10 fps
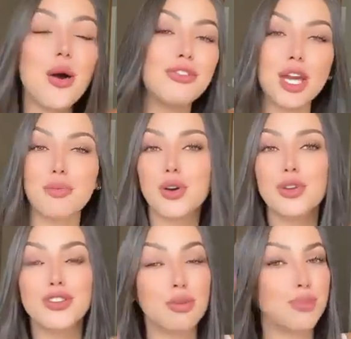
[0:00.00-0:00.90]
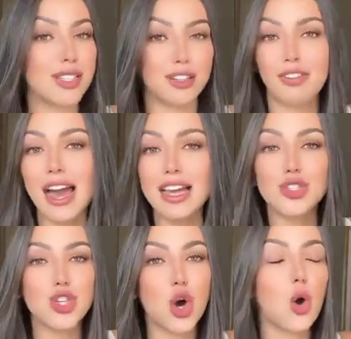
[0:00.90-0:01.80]
FDA approved, GMP certified,
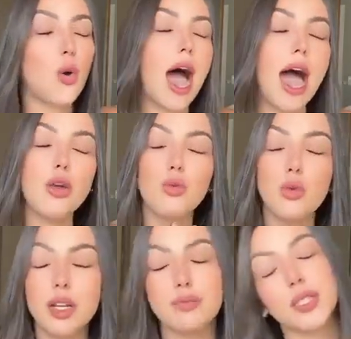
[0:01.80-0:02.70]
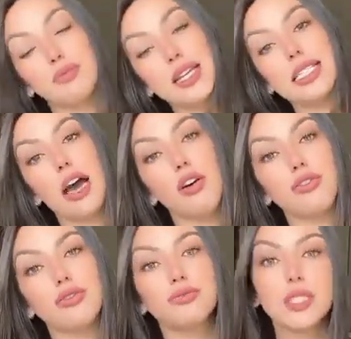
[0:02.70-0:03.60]
so I wouldn't put myself